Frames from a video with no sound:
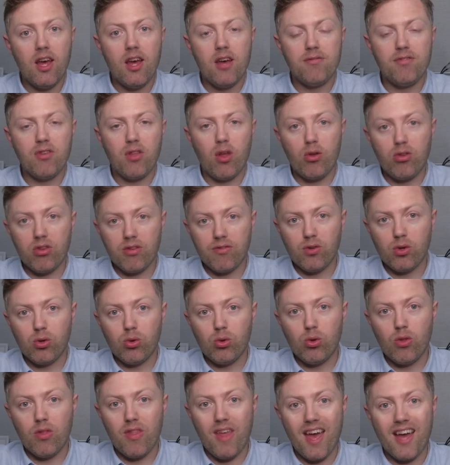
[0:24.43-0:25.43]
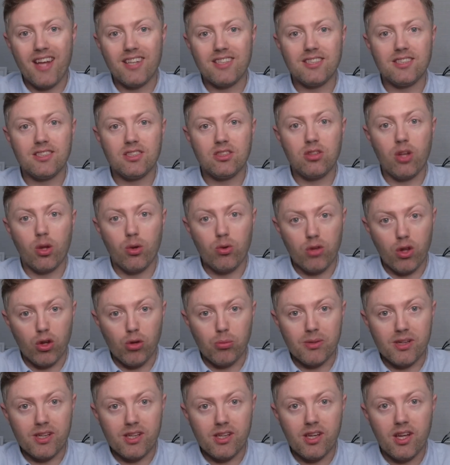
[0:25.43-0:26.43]
For those of you that don't know
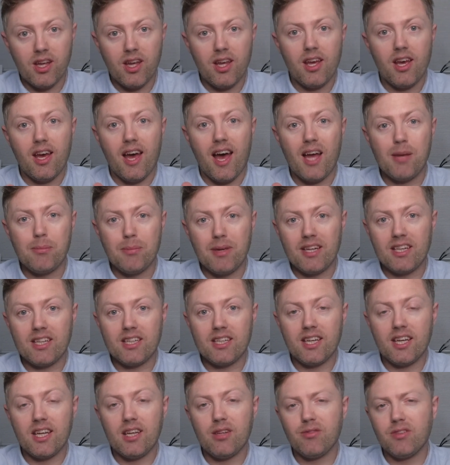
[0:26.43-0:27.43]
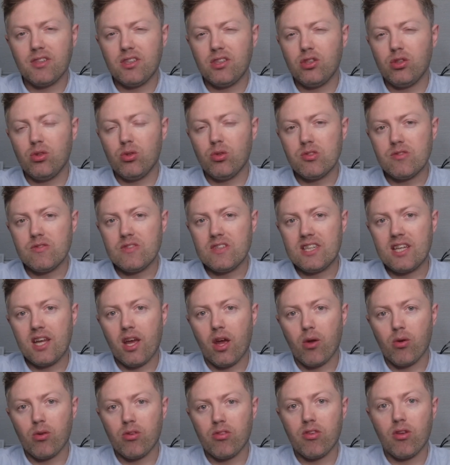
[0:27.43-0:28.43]
me, I make EV news
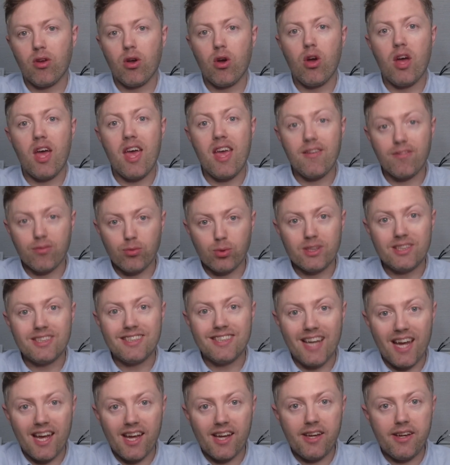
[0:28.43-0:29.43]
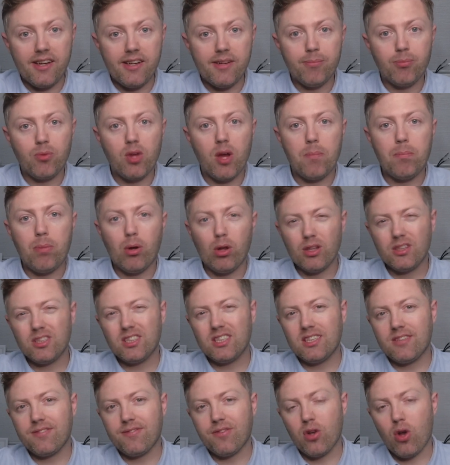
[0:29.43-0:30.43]
videos every day.
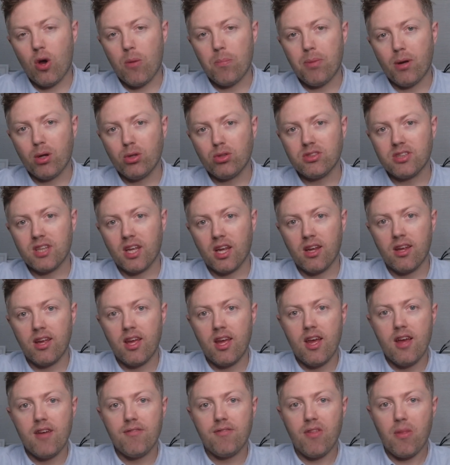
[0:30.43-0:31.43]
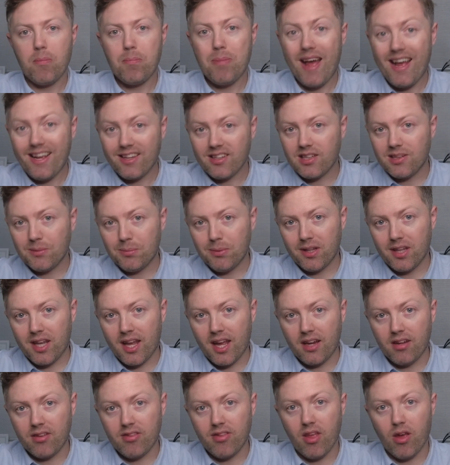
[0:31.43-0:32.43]
Apologies for not posting for the past couple of
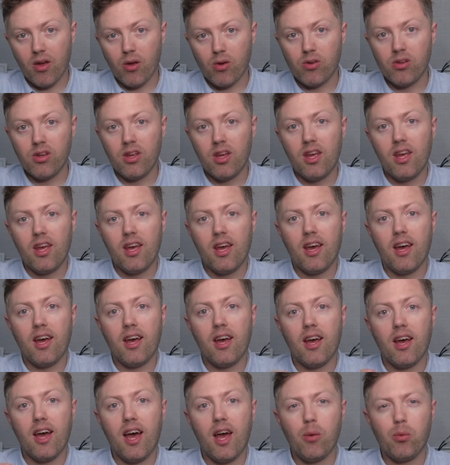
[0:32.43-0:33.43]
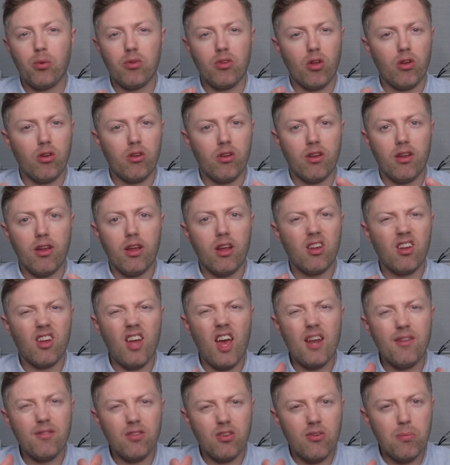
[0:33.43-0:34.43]
days though. I was on
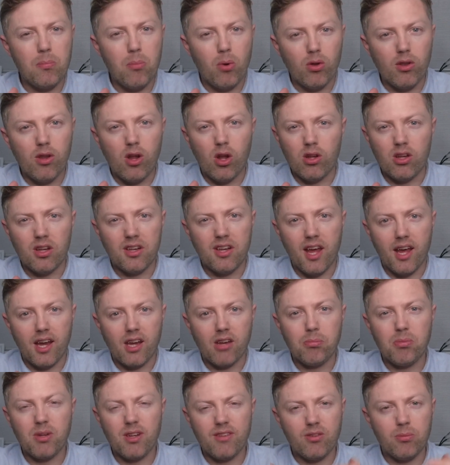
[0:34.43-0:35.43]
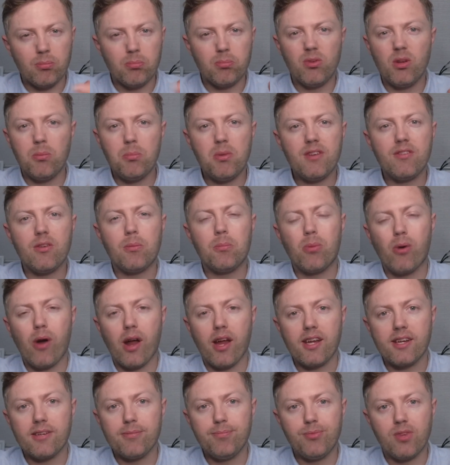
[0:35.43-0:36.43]
kind of a small holiday, bit of a
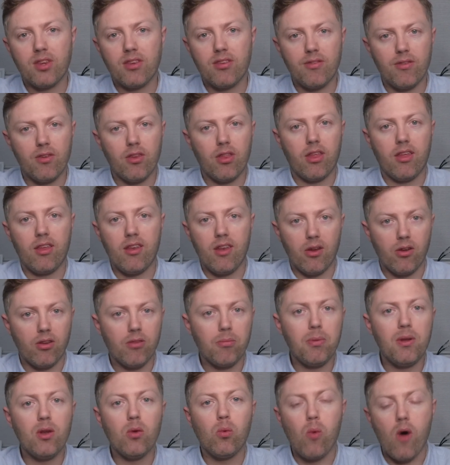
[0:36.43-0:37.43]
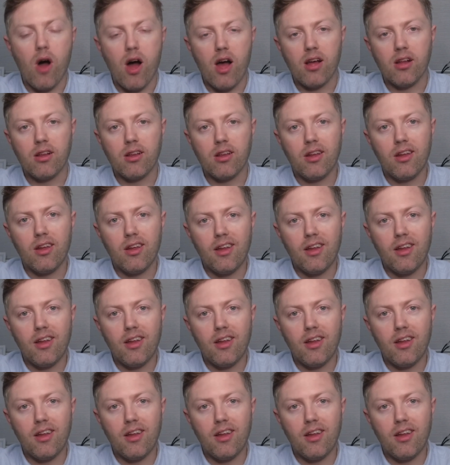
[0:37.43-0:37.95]
break. So, you know, it's been a while.